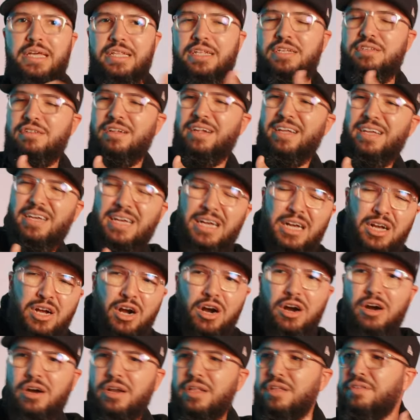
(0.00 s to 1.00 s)
And it's like
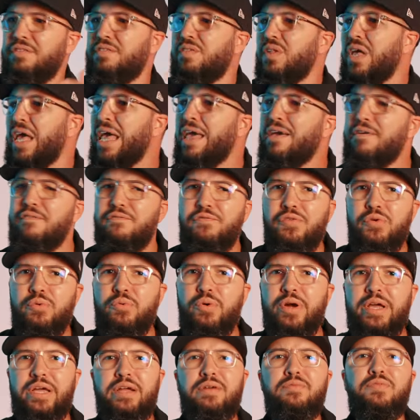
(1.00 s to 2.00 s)
God is
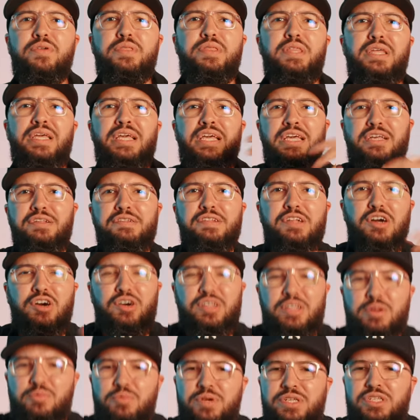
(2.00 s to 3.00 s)
everywhere, everything is
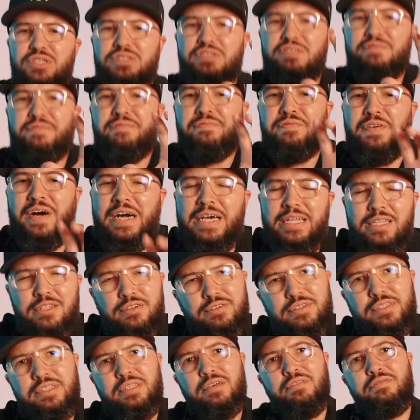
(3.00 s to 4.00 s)
God, and we just find
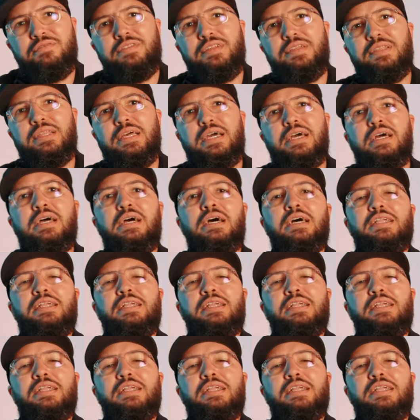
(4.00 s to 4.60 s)
ourselves in there.